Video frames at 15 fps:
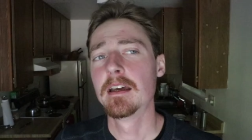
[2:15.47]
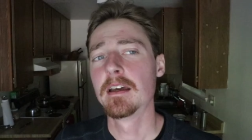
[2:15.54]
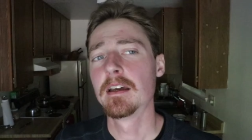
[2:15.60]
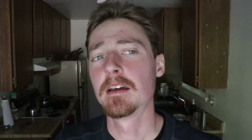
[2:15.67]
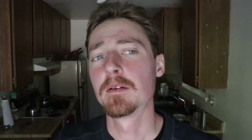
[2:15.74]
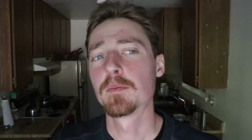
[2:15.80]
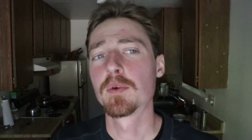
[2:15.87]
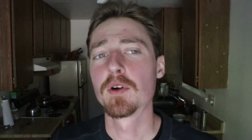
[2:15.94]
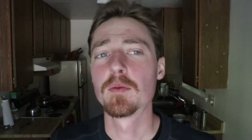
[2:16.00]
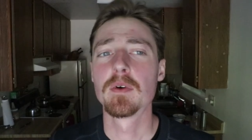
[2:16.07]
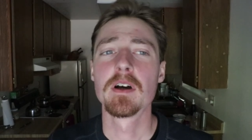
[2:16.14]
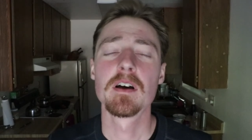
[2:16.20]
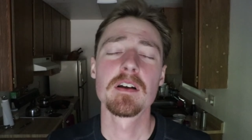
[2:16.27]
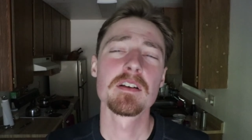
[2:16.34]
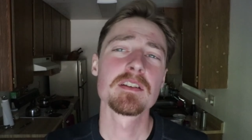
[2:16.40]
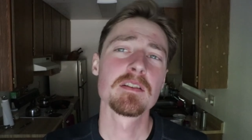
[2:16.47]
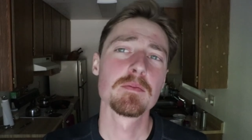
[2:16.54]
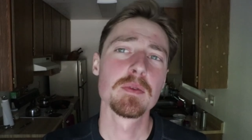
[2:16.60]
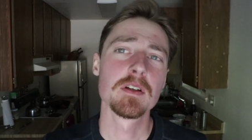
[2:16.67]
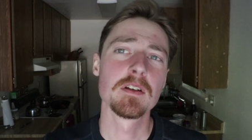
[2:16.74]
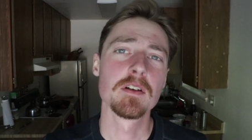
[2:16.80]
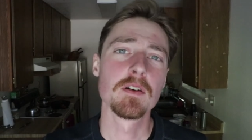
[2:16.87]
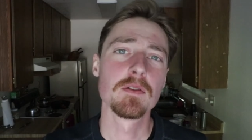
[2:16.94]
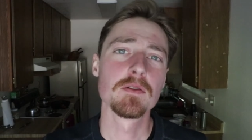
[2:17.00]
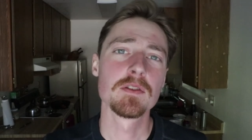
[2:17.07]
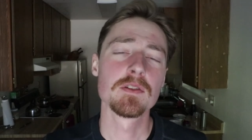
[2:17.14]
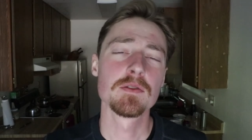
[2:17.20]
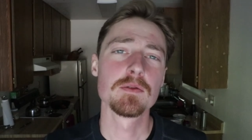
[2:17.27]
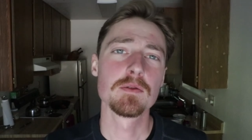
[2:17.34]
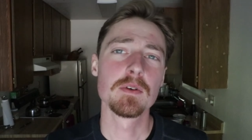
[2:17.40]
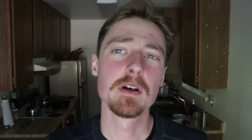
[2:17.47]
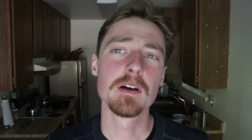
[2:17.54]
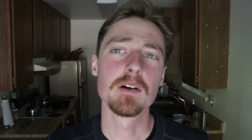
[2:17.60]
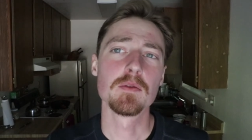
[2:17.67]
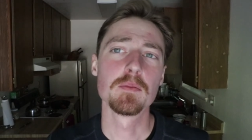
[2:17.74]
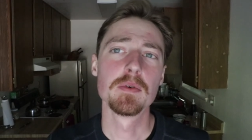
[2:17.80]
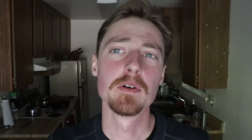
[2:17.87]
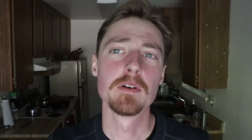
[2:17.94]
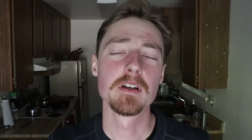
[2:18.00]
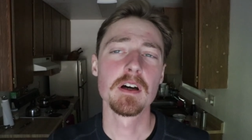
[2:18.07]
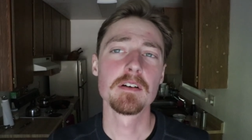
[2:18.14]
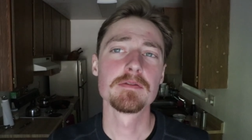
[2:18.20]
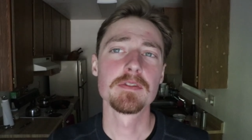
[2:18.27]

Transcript: and probiotics have been known to help gut